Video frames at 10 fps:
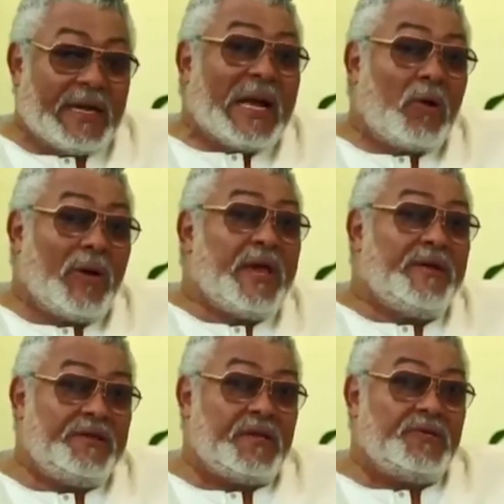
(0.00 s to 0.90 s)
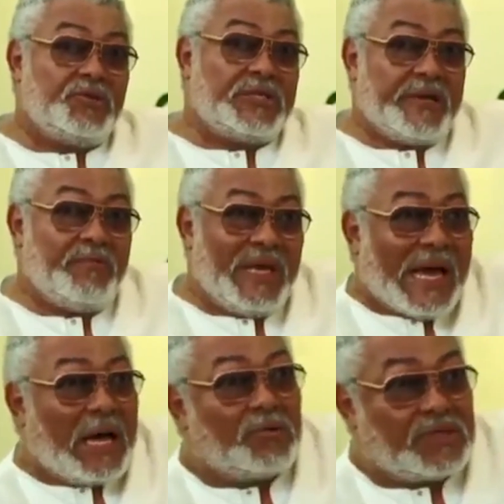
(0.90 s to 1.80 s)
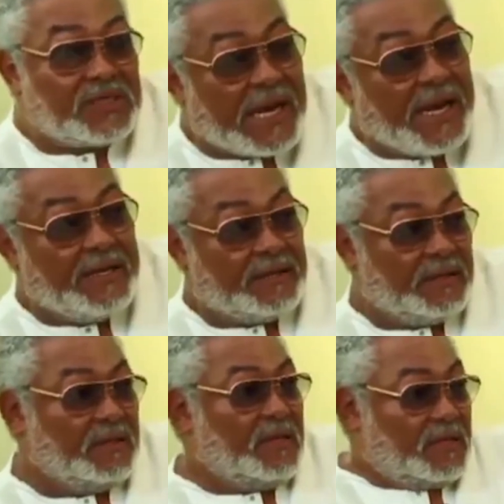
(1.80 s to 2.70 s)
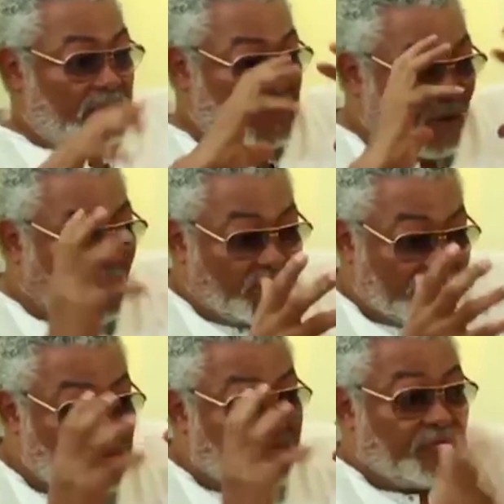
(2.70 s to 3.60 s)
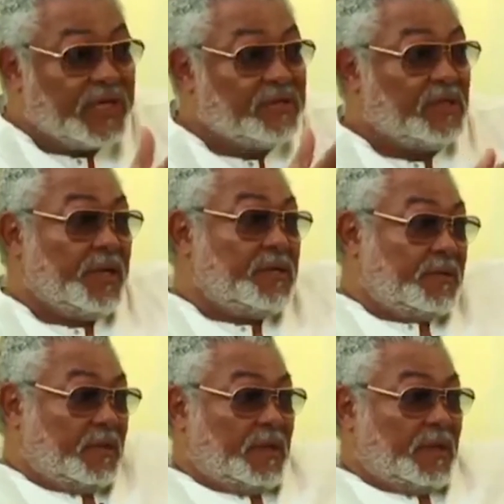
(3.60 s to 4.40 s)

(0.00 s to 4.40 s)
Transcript: allow anything to take me outside the orbit of reasoning,